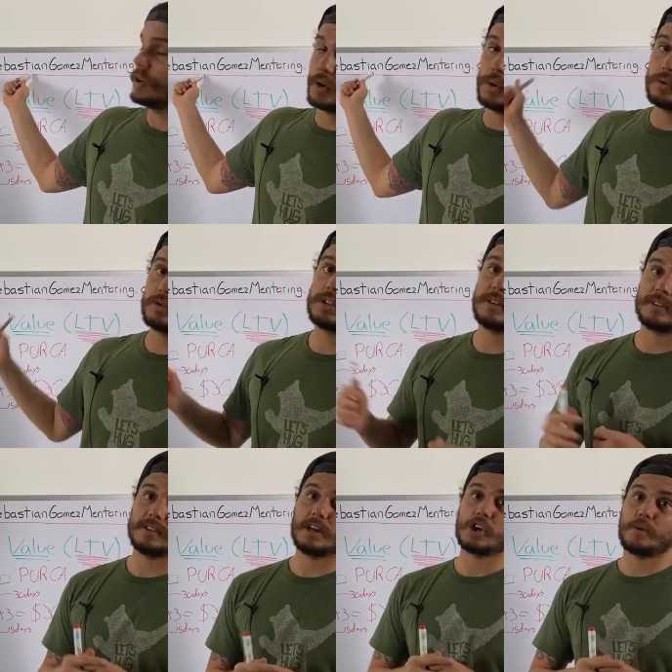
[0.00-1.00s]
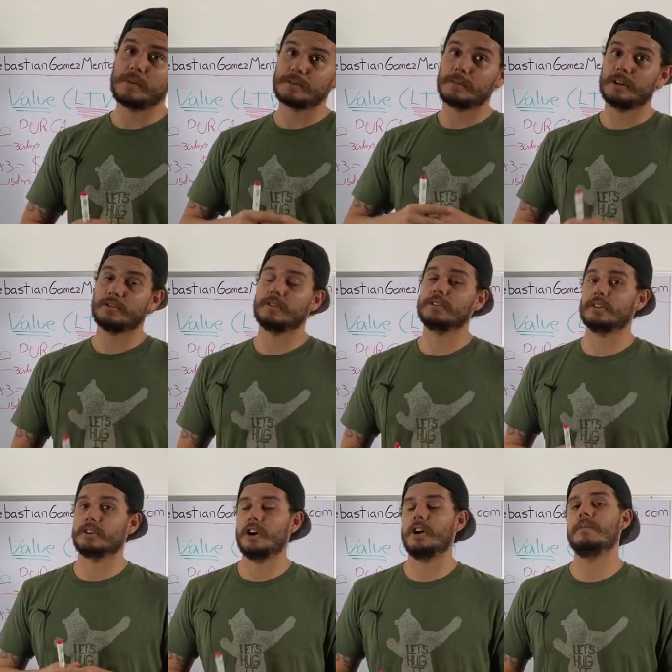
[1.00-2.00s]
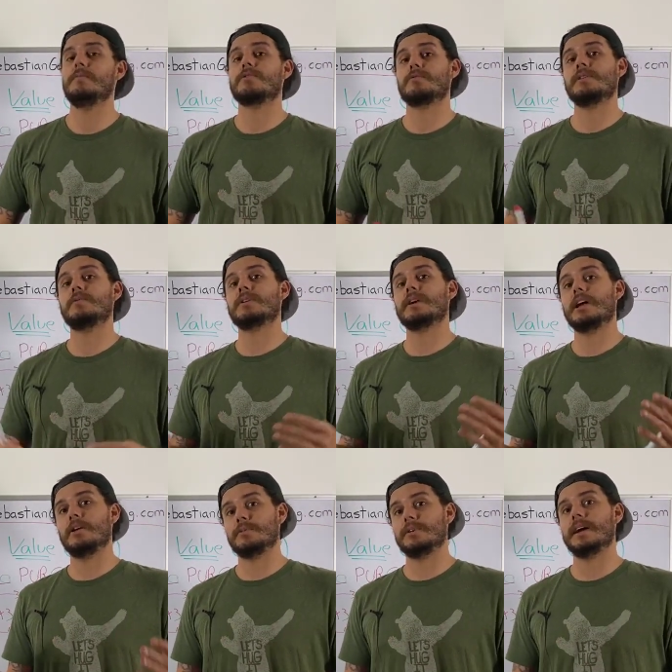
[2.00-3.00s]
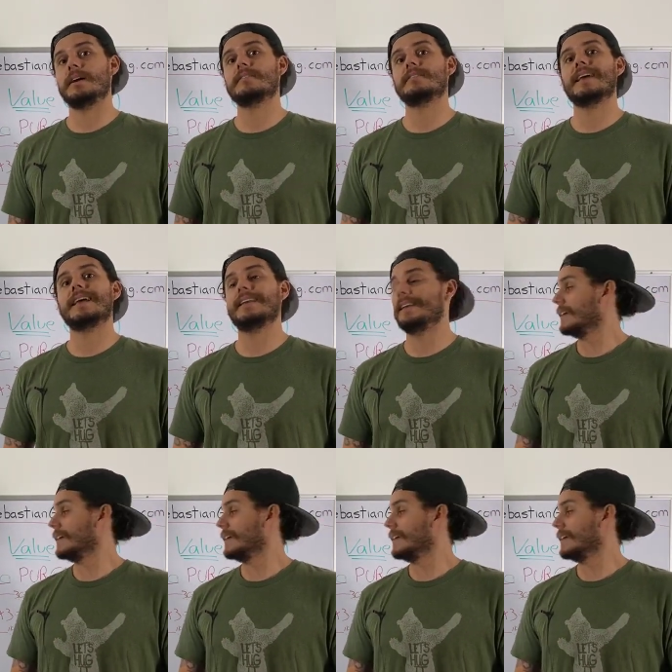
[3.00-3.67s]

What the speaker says: go to sebastiangomezmentoring.com. We really want to help you guys. And